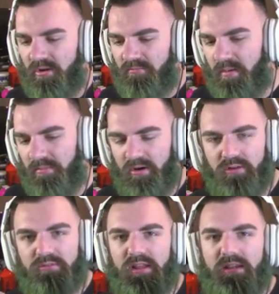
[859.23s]
Remember, one
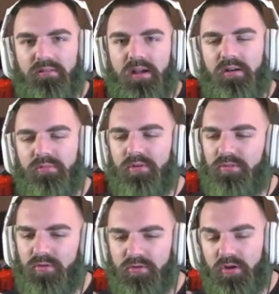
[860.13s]
hundred day, uh, we're on
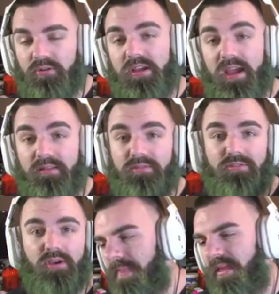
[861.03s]
the road to one hundred K,
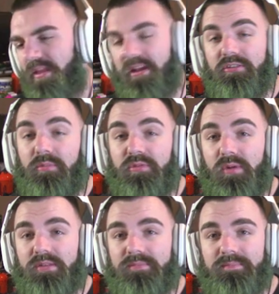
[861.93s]
so thank you guys so much for
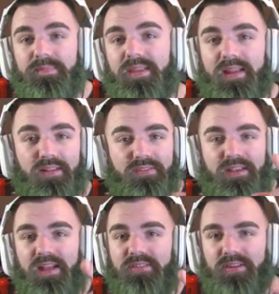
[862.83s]
watching. I'll see
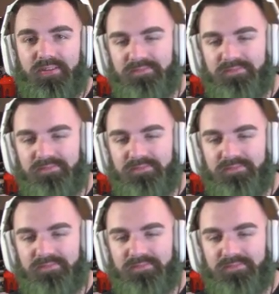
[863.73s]
you guys later.